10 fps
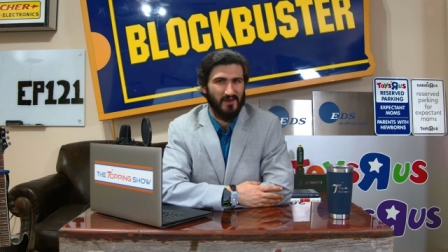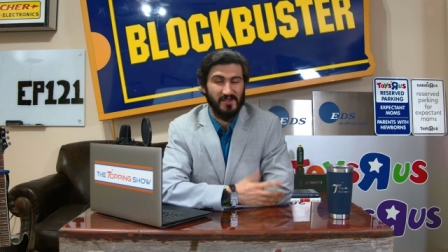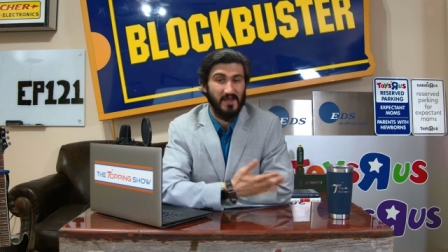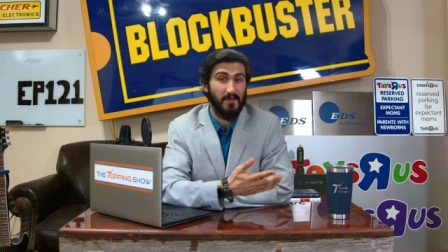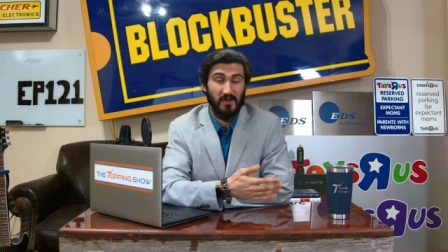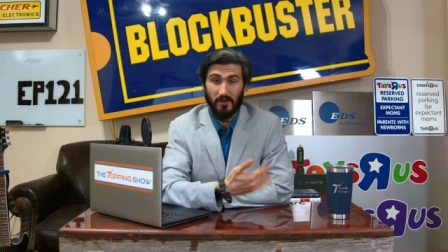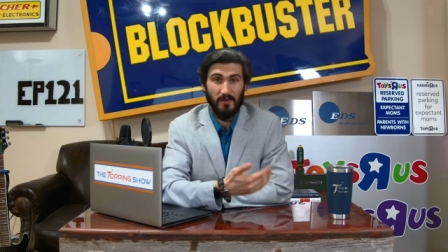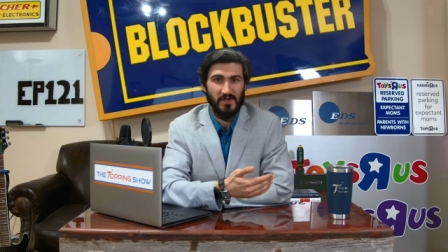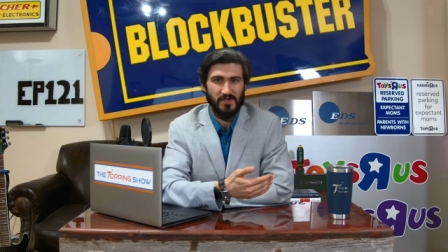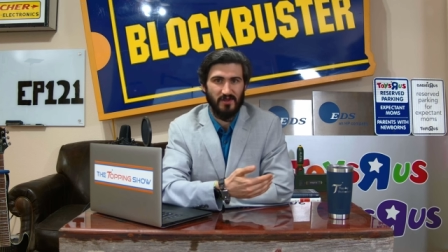Because they make a
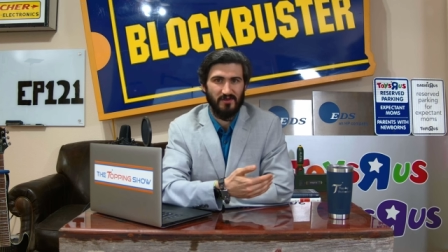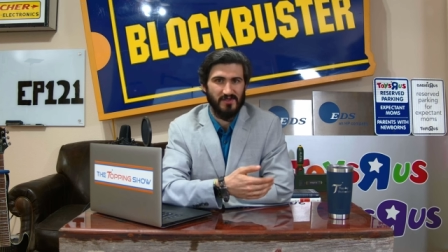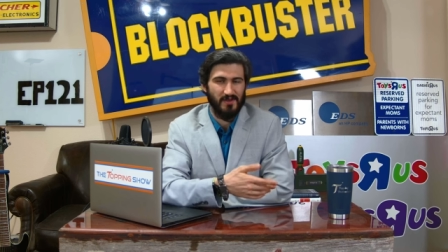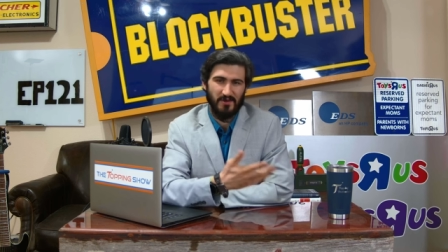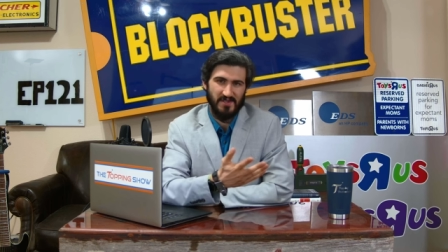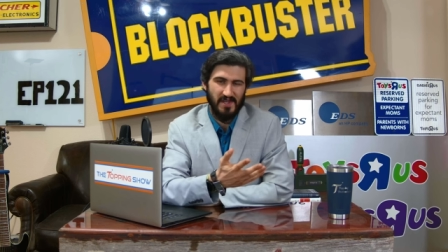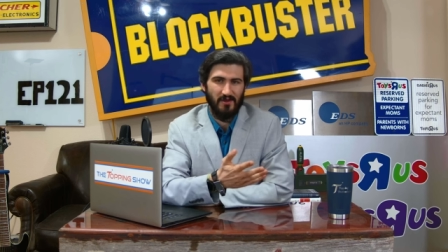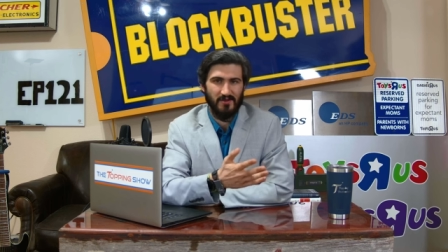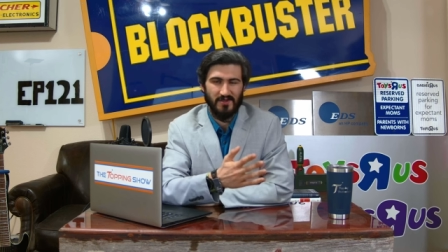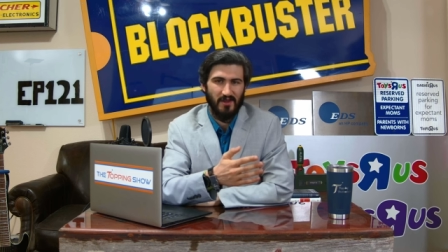commission, similar to
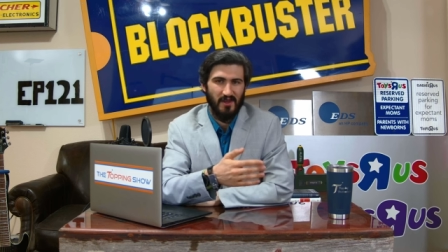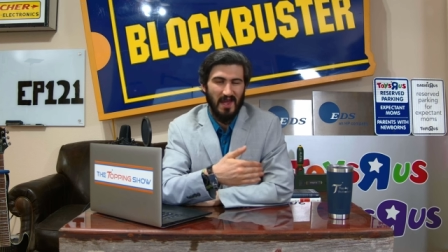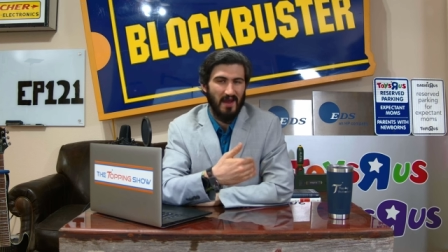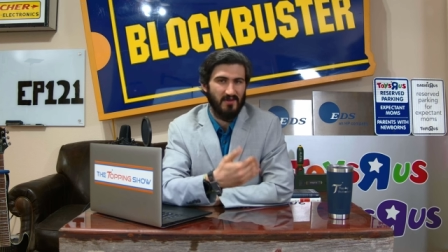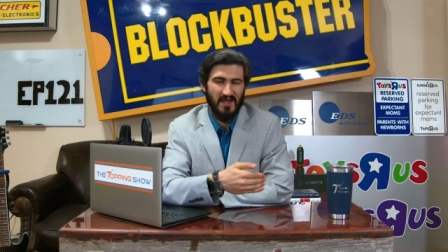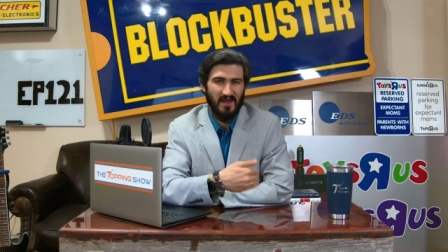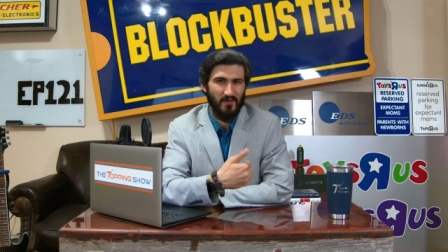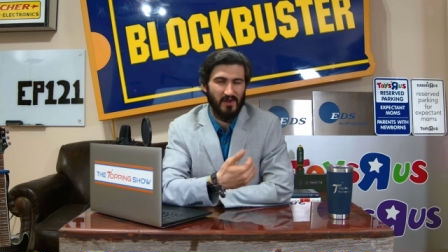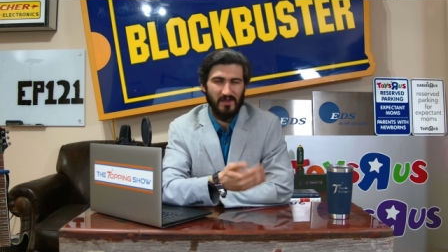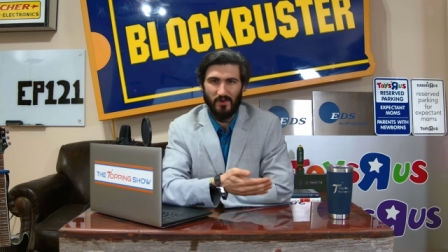sales, every
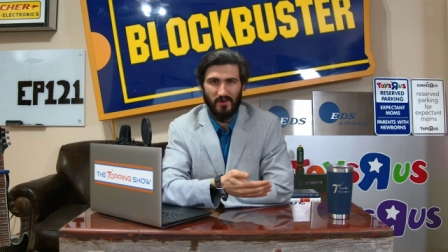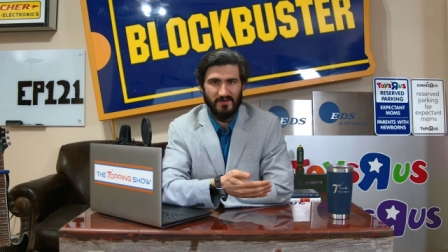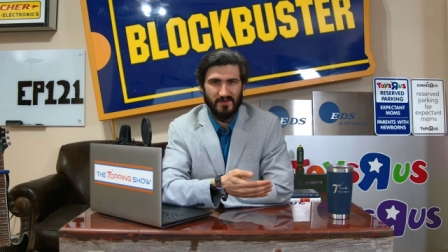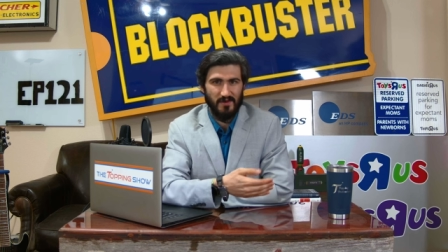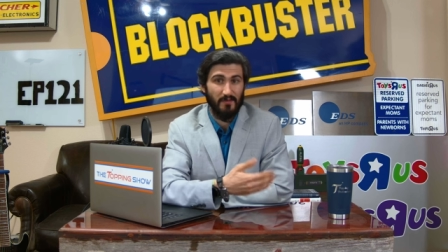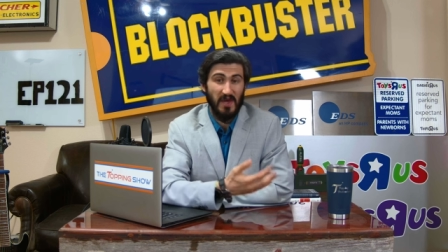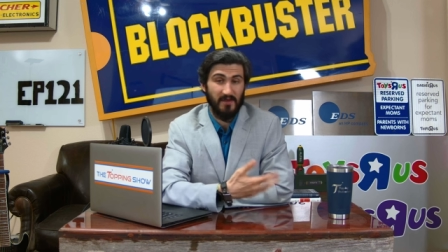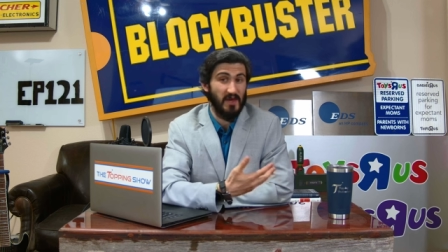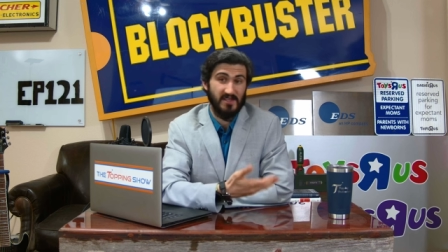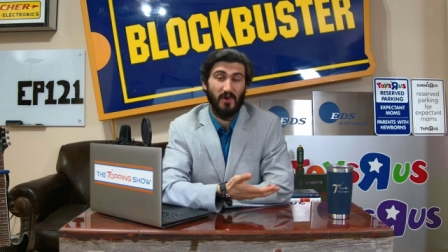time money moves, a
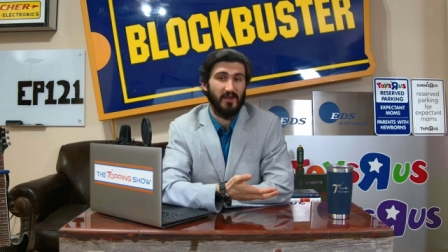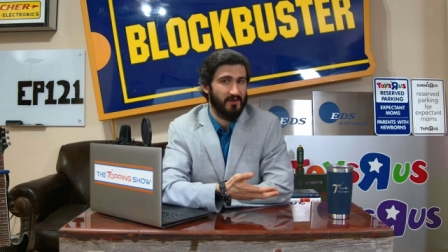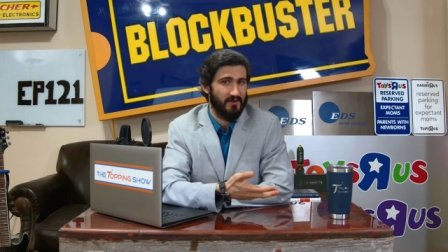bank makes money.